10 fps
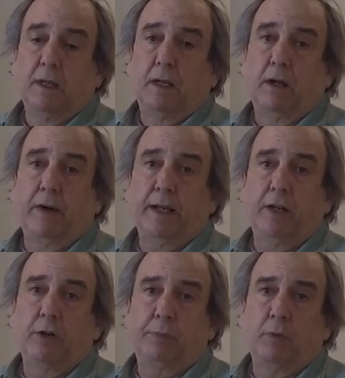All right, I
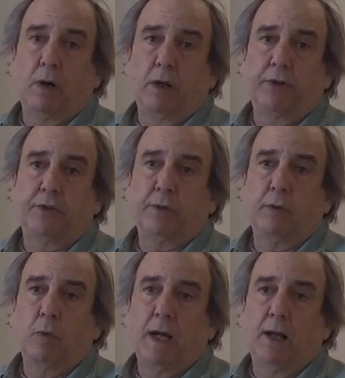hope you all are
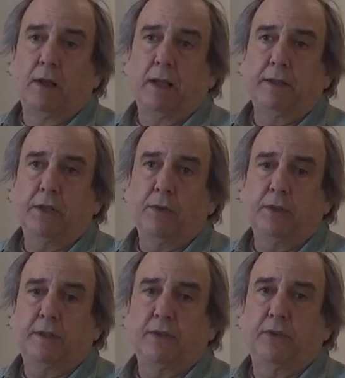doing well. I know
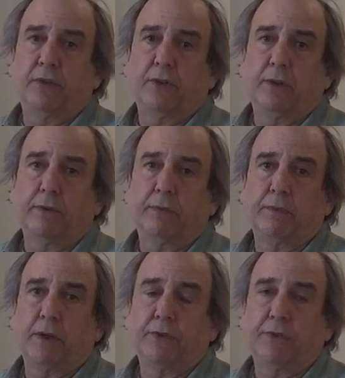that this is a
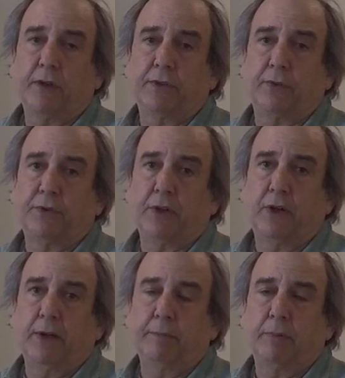stressful
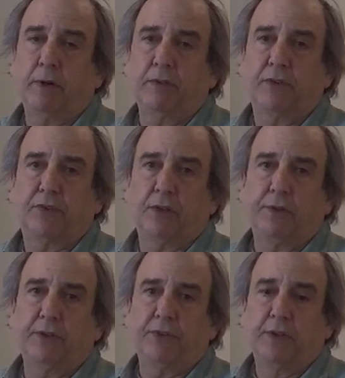time. Part of the
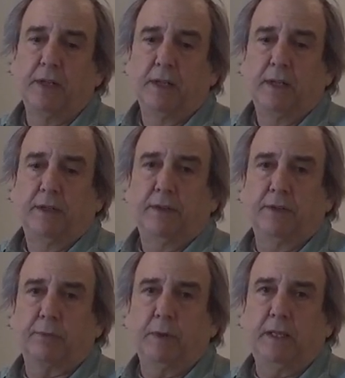slowness
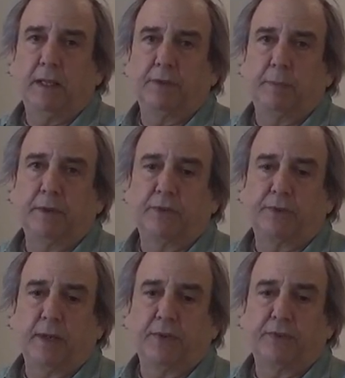this week has been
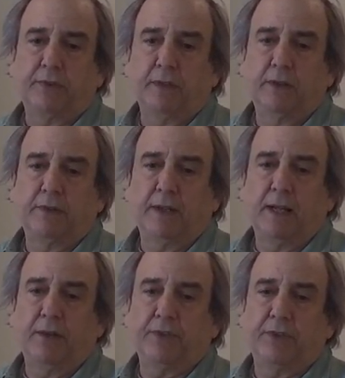stress here in the
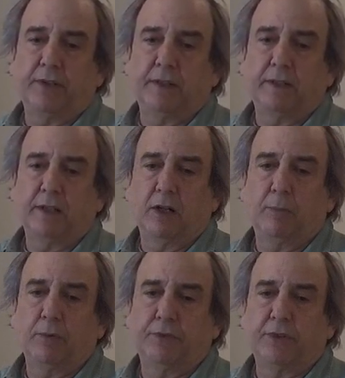house. Nothing
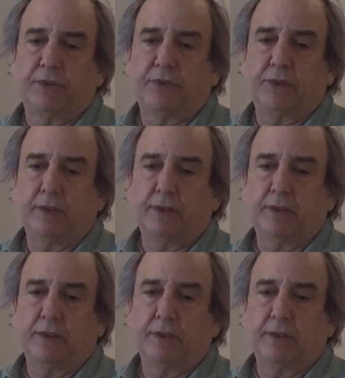terrible, just